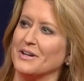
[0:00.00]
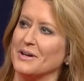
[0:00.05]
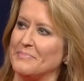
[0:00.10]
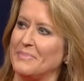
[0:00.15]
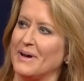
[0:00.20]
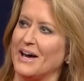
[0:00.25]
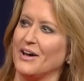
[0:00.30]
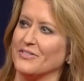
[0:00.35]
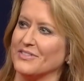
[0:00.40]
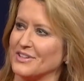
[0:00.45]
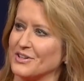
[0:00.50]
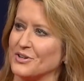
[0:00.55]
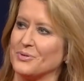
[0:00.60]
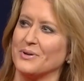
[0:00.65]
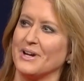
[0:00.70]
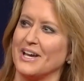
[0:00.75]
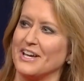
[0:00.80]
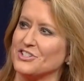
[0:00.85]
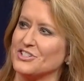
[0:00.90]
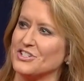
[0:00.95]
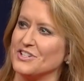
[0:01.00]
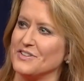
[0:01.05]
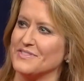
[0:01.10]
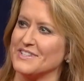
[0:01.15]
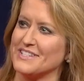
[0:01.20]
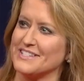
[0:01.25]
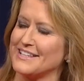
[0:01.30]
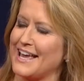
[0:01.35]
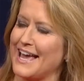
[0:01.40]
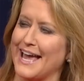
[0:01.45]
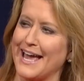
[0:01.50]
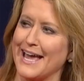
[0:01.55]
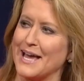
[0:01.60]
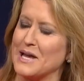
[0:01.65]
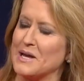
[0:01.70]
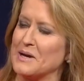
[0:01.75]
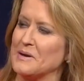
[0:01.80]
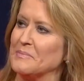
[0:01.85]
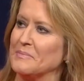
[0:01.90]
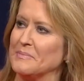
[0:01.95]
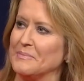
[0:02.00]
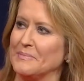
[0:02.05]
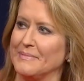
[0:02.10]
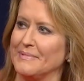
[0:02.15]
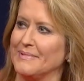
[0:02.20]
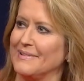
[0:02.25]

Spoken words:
about the creation of this game